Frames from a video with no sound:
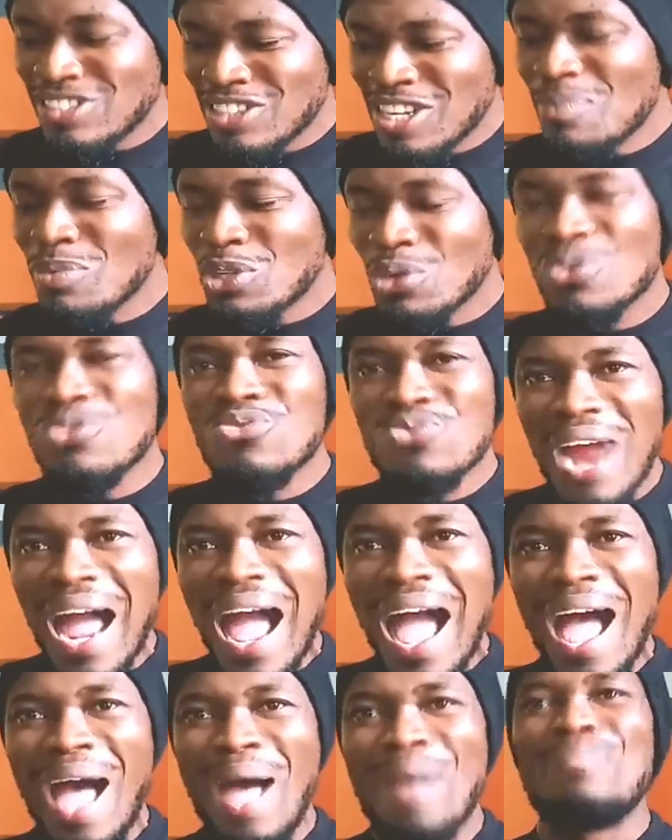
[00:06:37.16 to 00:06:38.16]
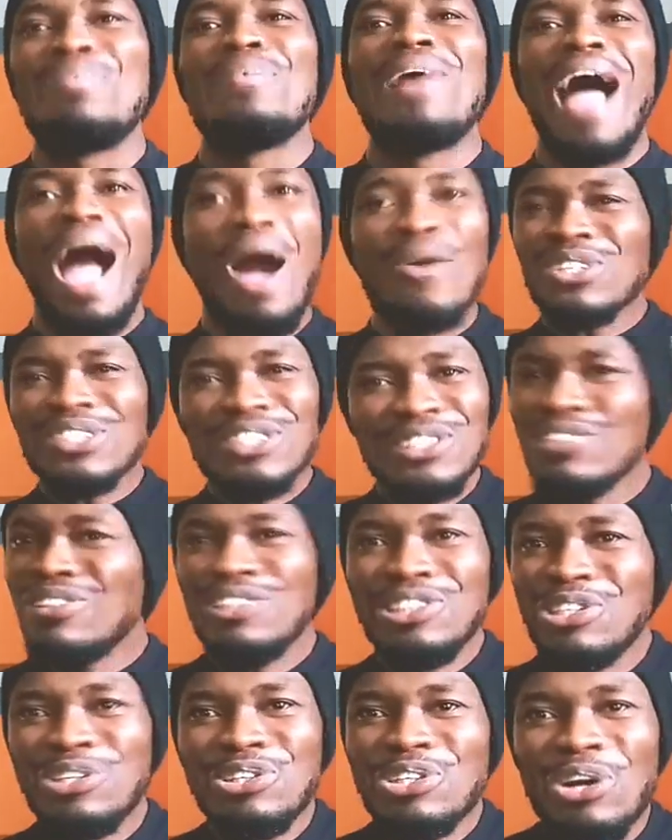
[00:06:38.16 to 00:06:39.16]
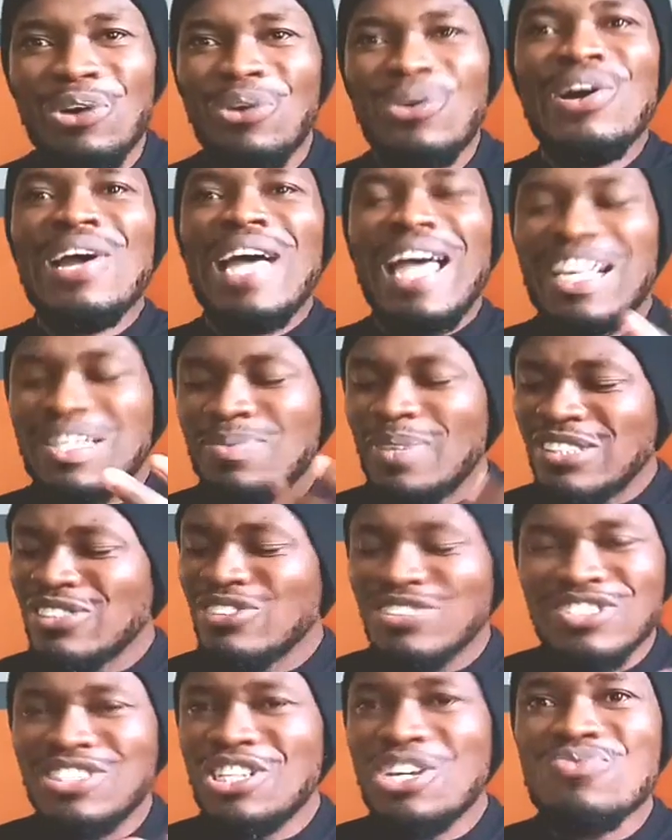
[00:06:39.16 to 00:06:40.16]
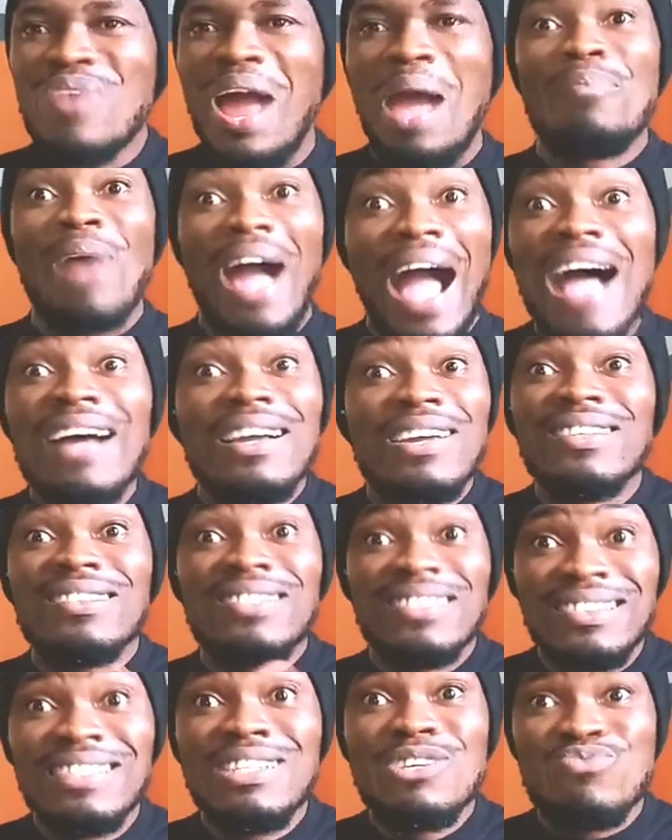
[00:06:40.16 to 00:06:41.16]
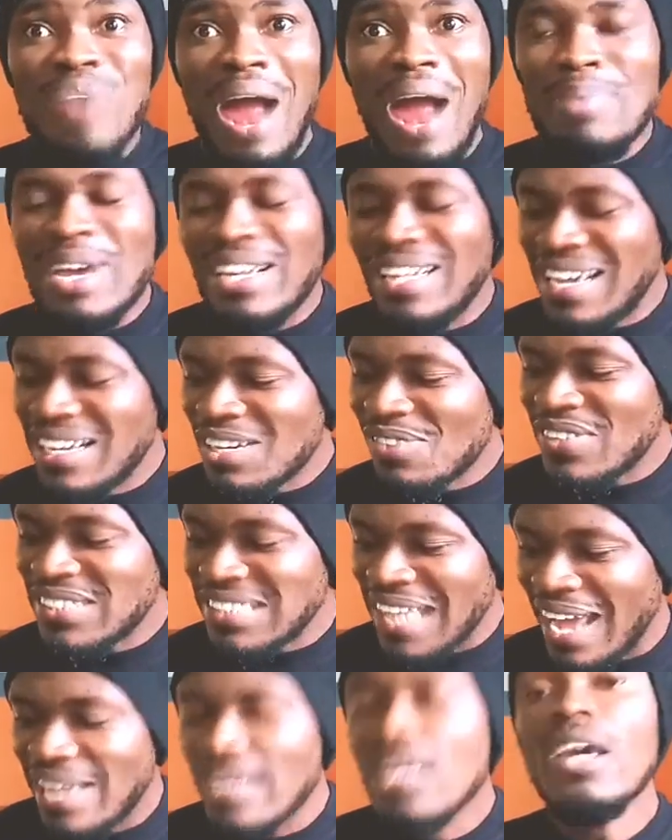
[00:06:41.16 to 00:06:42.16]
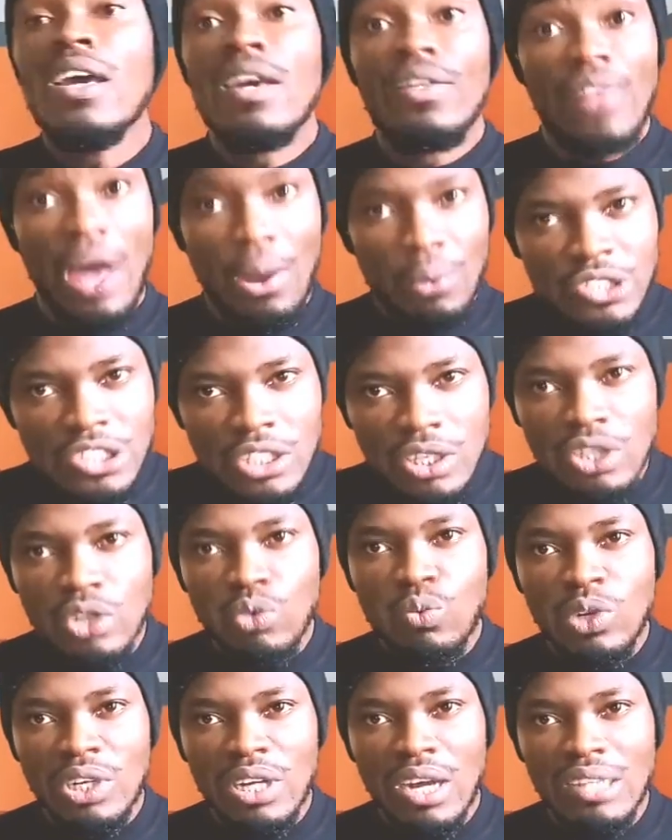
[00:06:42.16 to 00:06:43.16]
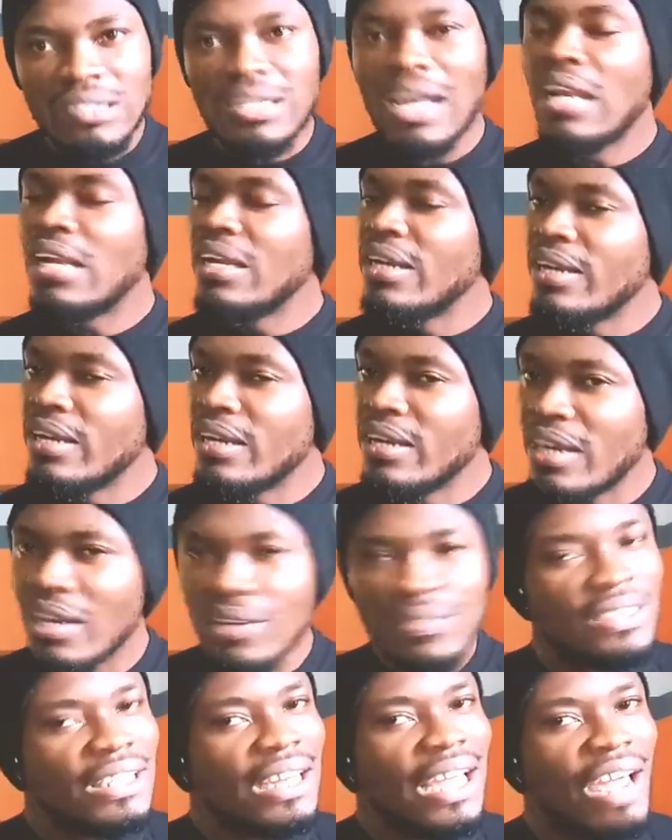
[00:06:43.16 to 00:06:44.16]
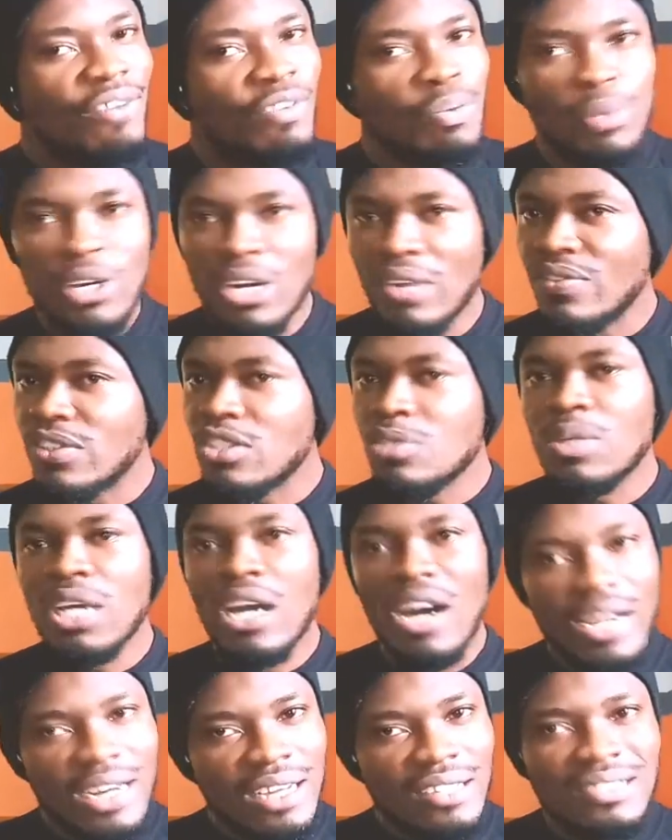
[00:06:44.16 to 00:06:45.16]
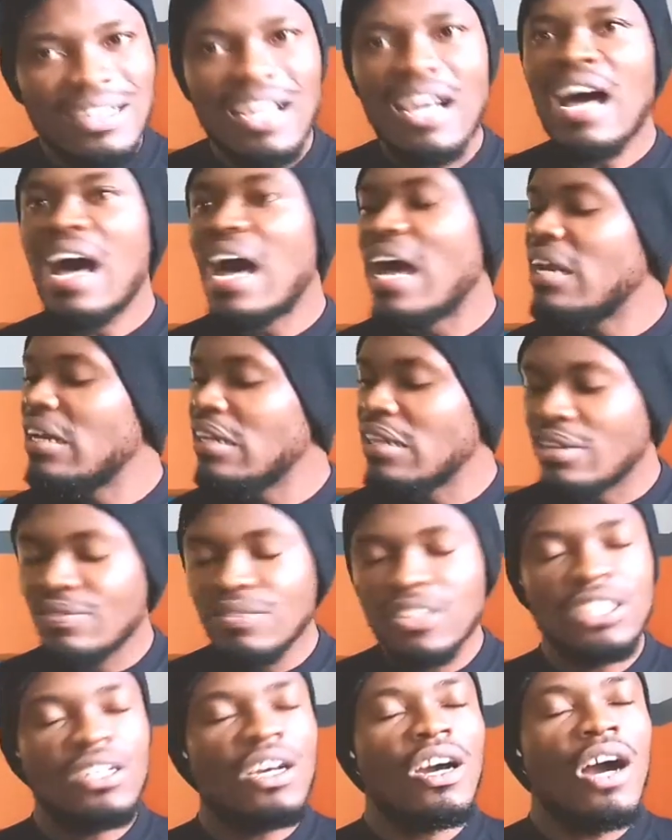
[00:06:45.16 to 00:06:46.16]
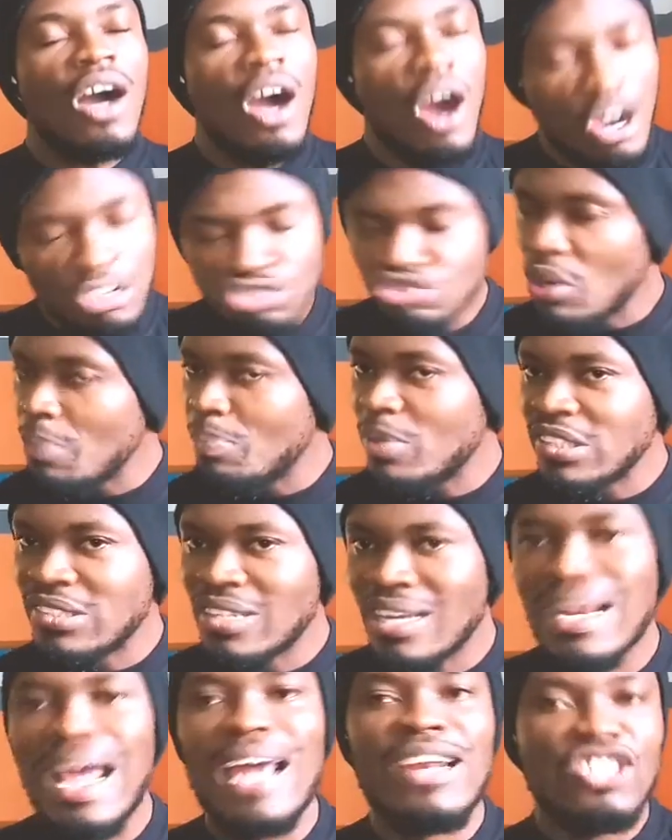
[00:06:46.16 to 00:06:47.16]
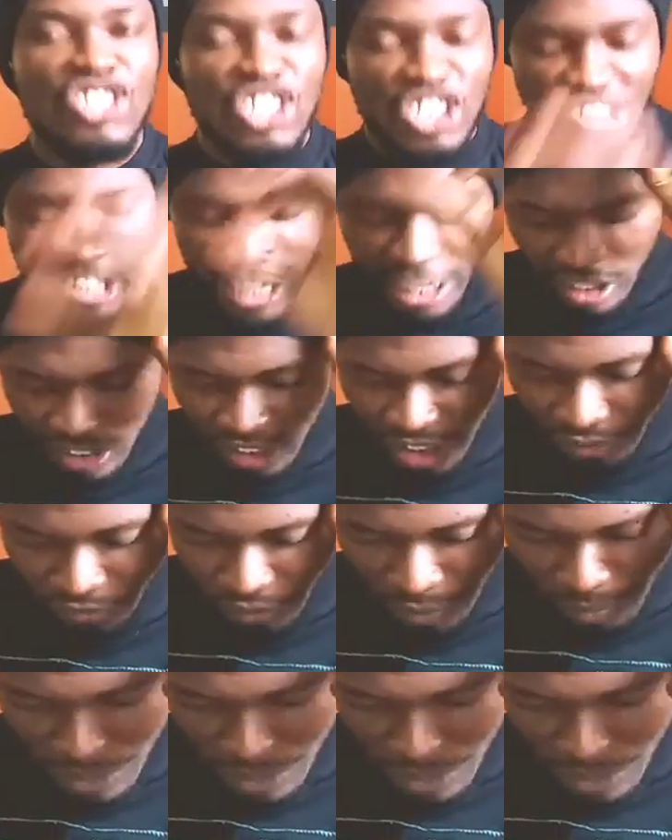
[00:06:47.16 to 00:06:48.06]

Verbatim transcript: He's going to be doing rap. I wasn't, you know, expecting to see rap. I got to see rap at the end of the day. That was a good one, guys. I loved every bit of it. To be honest, I loved it 100% and it's a 10 on 10